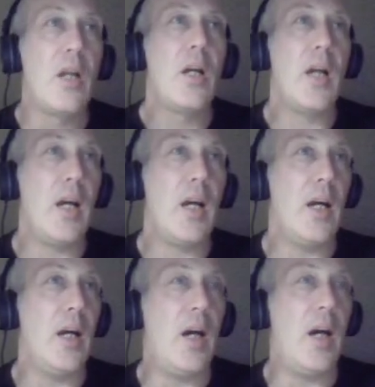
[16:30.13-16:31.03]
uh,
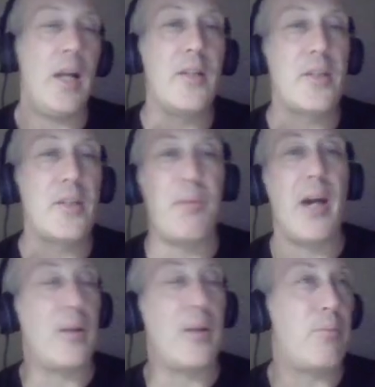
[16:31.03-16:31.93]

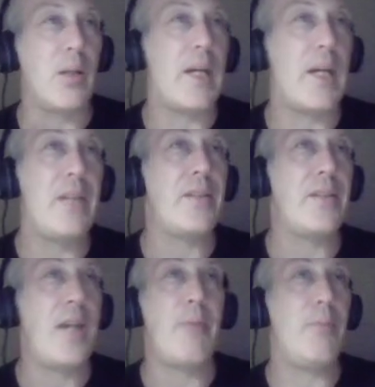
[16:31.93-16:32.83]
uninspired play that
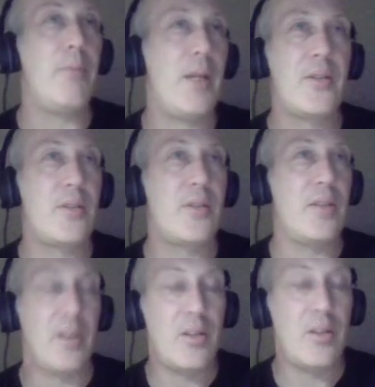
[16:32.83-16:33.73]
Tampa Bay has did
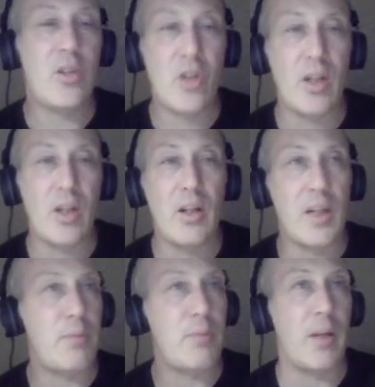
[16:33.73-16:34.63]
this year, has
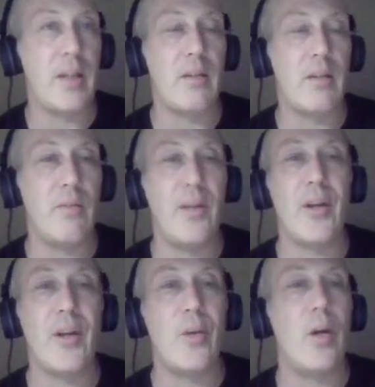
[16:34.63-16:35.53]
played very
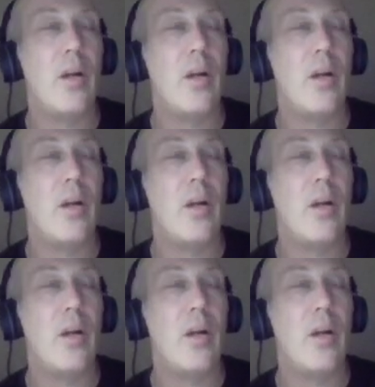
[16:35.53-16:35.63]
well.